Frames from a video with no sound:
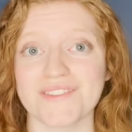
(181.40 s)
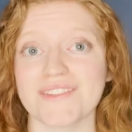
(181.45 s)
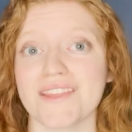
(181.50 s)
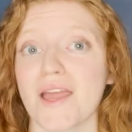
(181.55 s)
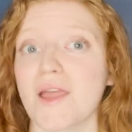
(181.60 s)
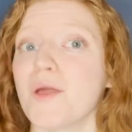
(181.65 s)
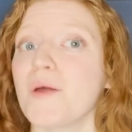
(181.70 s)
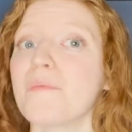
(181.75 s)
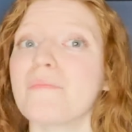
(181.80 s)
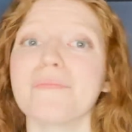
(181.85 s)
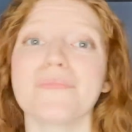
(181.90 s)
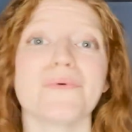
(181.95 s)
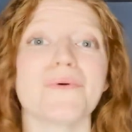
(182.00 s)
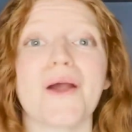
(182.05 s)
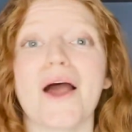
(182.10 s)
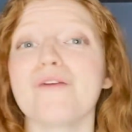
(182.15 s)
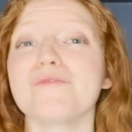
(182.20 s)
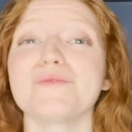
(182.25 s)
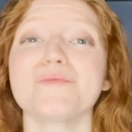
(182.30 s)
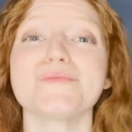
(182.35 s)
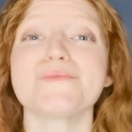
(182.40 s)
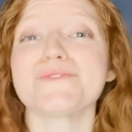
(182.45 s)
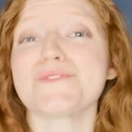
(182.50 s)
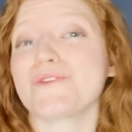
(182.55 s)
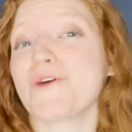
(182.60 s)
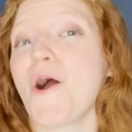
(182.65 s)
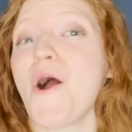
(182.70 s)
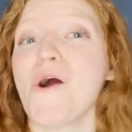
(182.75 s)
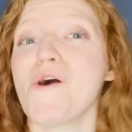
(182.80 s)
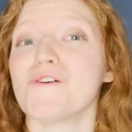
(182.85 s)
say, problem
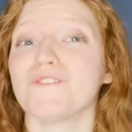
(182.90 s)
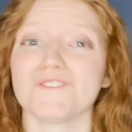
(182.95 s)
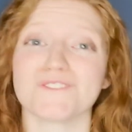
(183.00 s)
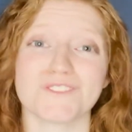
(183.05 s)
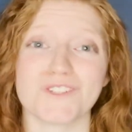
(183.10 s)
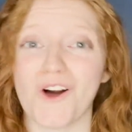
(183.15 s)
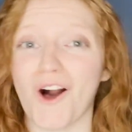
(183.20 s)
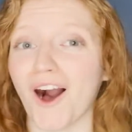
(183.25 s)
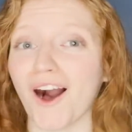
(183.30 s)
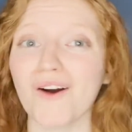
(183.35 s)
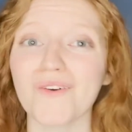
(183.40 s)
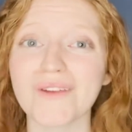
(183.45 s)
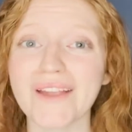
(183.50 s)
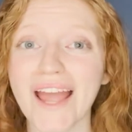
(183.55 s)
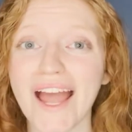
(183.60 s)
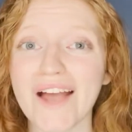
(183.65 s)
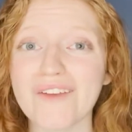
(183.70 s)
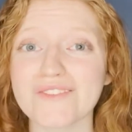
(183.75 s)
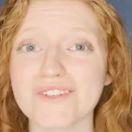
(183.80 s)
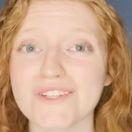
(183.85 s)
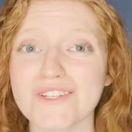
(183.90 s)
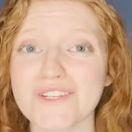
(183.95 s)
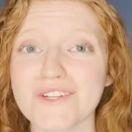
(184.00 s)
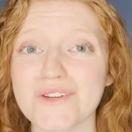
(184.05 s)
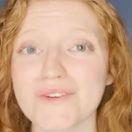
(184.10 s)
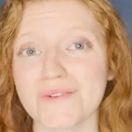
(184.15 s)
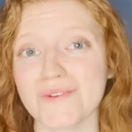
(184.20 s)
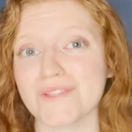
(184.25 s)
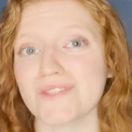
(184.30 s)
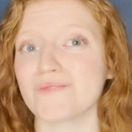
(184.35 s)
solved, all we have to
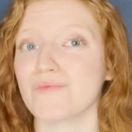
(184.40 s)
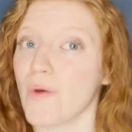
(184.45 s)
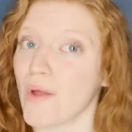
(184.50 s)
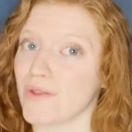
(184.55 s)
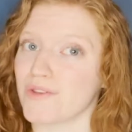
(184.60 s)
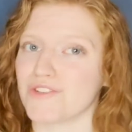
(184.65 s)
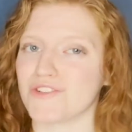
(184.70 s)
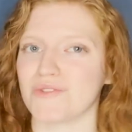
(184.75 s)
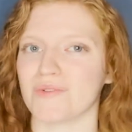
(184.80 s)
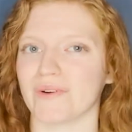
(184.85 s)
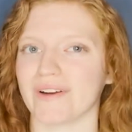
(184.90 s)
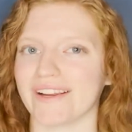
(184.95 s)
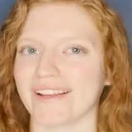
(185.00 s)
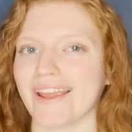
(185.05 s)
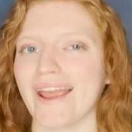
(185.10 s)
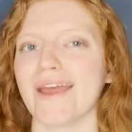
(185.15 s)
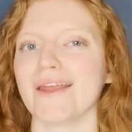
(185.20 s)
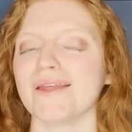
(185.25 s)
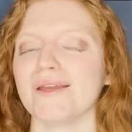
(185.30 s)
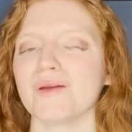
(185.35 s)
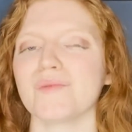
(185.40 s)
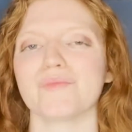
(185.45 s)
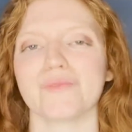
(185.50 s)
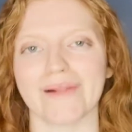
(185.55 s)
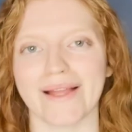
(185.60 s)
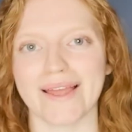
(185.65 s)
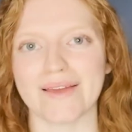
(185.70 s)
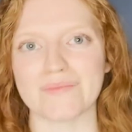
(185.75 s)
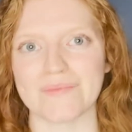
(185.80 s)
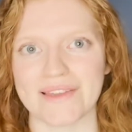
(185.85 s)
do is switch to organic
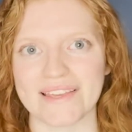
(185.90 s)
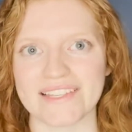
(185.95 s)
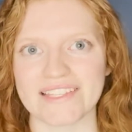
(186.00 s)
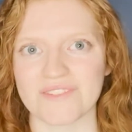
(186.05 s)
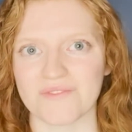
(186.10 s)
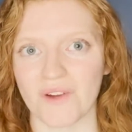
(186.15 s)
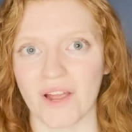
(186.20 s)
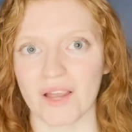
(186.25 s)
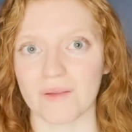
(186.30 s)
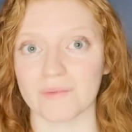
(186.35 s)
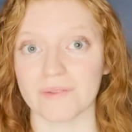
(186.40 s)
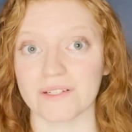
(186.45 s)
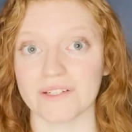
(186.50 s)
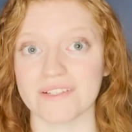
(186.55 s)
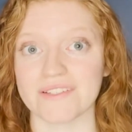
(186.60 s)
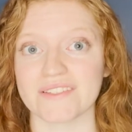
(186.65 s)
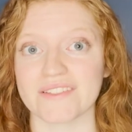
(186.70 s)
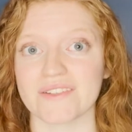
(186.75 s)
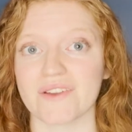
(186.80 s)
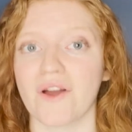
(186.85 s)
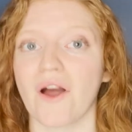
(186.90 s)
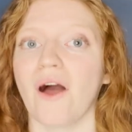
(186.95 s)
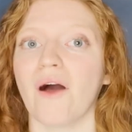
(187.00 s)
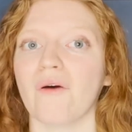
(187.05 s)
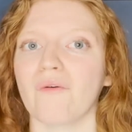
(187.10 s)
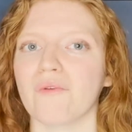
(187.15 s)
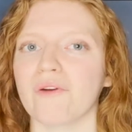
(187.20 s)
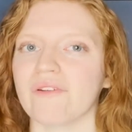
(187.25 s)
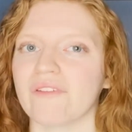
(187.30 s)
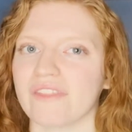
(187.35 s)
plant-based fibers.
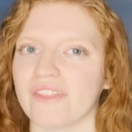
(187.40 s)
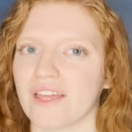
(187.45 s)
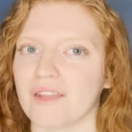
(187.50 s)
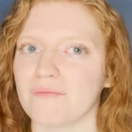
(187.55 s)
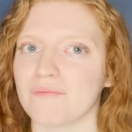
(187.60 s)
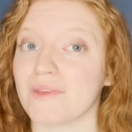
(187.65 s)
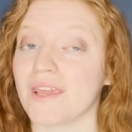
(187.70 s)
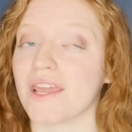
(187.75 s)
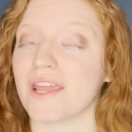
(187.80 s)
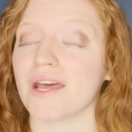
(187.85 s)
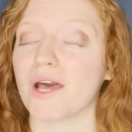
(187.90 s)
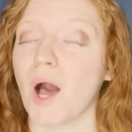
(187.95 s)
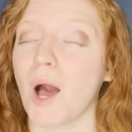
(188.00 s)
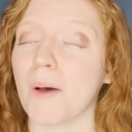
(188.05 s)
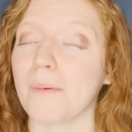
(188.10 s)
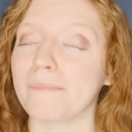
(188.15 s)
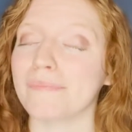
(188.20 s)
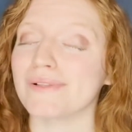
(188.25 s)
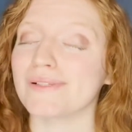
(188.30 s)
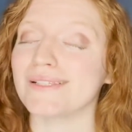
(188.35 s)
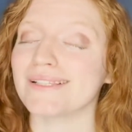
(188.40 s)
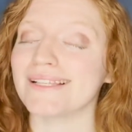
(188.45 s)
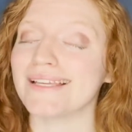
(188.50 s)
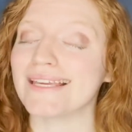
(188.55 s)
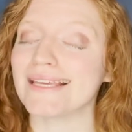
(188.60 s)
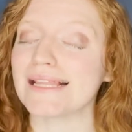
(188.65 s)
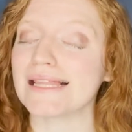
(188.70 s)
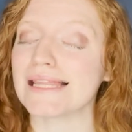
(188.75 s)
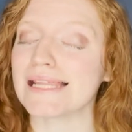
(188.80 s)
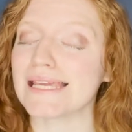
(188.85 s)
We would then be
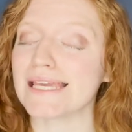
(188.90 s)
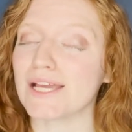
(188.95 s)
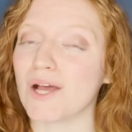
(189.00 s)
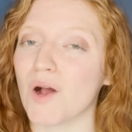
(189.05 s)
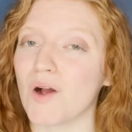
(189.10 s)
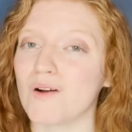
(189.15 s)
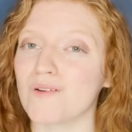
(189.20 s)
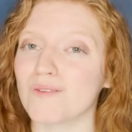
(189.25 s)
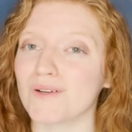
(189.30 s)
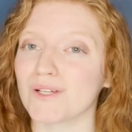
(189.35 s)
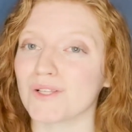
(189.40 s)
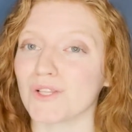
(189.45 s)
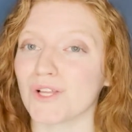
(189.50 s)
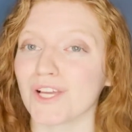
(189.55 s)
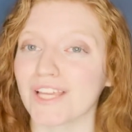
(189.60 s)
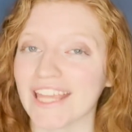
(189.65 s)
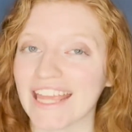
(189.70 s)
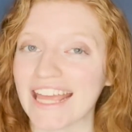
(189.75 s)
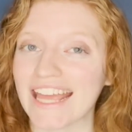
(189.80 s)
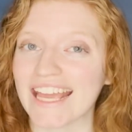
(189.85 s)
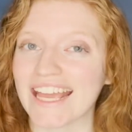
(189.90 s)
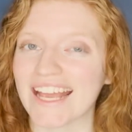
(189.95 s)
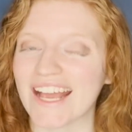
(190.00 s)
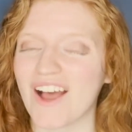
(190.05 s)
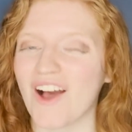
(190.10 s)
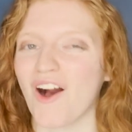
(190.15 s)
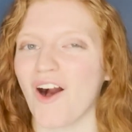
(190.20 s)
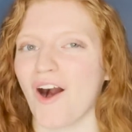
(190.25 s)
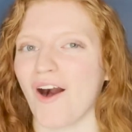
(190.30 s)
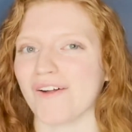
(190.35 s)
completely overlooking
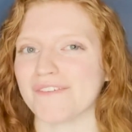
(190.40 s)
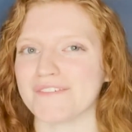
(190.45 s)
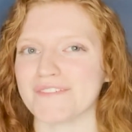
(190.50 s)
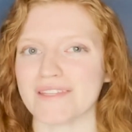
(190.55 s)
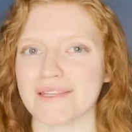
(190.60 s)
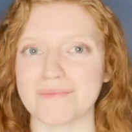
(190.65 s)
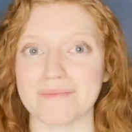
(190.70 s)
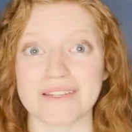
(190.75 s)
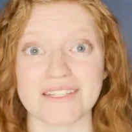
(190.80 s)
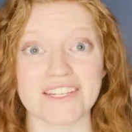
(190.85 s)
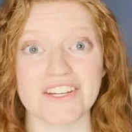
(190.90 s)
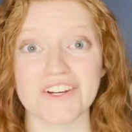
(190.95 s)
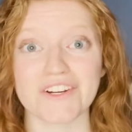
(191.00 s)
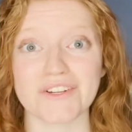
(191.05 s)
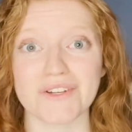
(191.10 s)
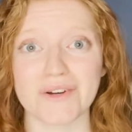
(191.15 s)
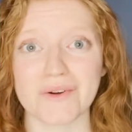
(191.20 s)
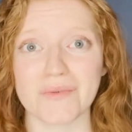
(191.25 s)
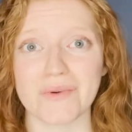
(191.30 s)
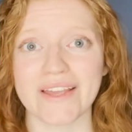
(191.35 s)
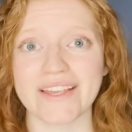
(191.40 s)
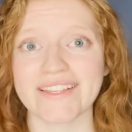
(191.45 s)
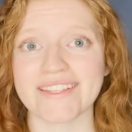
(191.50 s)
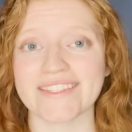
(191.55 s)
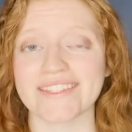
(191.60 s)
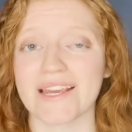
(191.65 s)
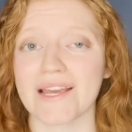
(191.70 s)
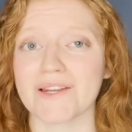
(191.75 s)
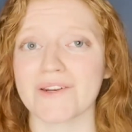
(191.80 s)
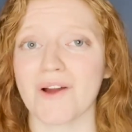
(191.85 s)
all of the material
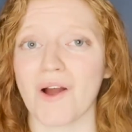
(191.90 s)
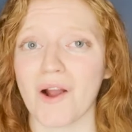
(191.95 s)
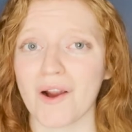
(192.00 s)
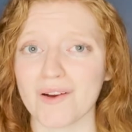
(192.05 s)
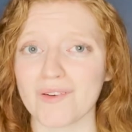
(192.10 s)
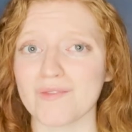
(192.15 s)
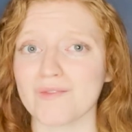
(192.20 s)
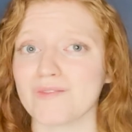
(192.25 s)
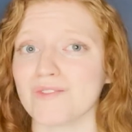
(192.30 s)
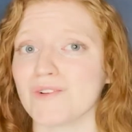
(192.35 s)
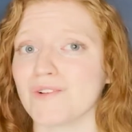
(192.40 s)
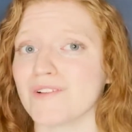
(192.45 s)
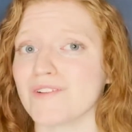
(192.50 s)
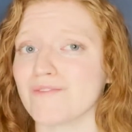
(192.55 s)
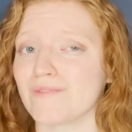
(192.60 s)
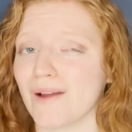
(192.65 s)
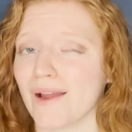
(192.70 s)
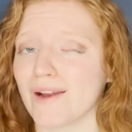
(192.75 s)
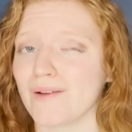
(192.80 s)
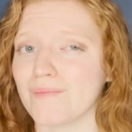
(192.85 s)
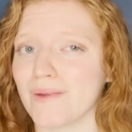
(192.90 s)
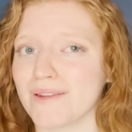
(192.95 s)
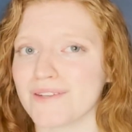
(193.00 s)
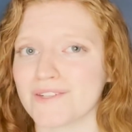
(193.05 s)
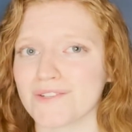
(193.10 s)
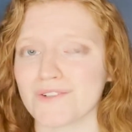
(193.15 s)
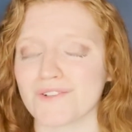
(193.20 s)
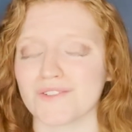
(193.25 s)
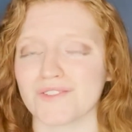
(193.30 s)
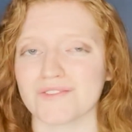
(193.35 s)
waste and harmful
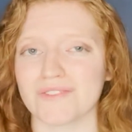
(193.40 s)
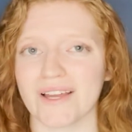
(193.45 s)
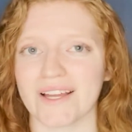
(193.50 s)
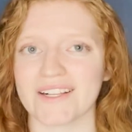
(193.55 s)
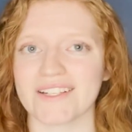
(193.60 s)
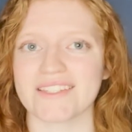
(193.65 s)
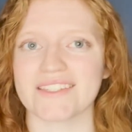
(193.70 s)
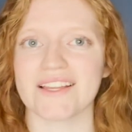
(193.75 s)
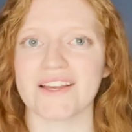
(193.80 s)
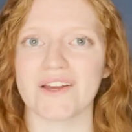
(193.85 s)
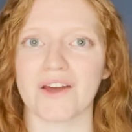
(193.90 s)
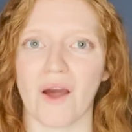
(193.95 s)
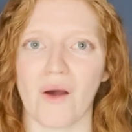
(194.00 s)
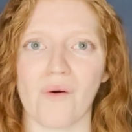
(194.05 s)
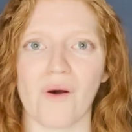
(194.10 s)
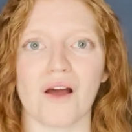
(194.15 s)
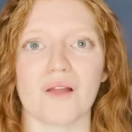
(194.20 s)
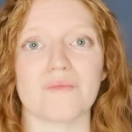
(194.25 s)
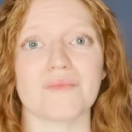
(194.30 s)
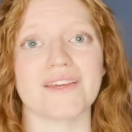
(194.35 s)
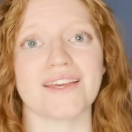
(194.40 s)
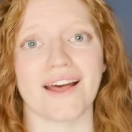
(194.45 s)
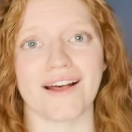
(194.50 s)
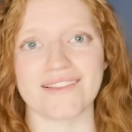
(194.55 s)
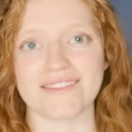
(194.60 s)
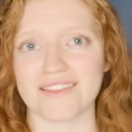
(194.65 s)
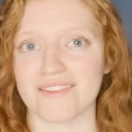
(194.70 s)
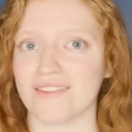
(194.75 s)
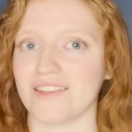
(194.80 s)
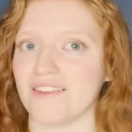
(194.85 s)
environmental effects that go on
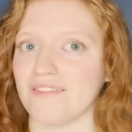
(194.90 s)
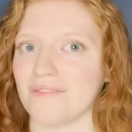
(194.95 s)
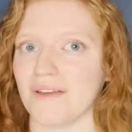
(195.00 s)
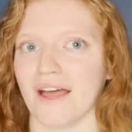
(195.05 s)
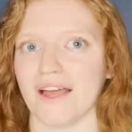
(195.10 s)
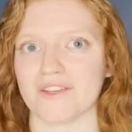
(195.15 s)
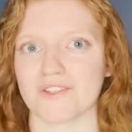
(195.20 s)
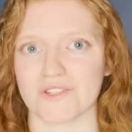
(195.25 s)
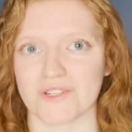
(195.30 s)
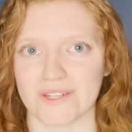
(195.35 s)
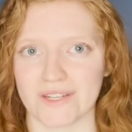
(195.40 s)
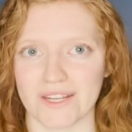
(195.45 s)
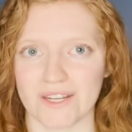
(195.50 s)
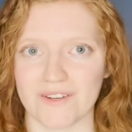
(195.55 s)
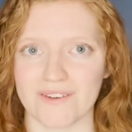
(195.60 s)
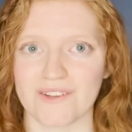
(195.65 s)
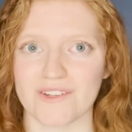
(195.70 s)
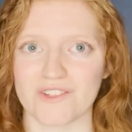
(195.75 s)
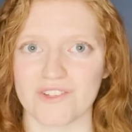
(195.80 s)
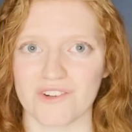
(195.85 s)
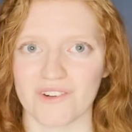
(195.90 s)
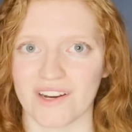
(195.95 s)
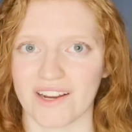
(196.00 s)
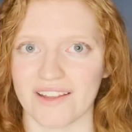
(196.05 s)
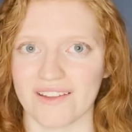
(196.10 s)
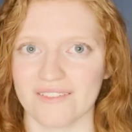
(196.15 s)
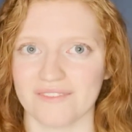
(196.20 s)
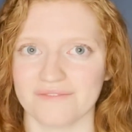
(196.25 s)
because of the fashion industry.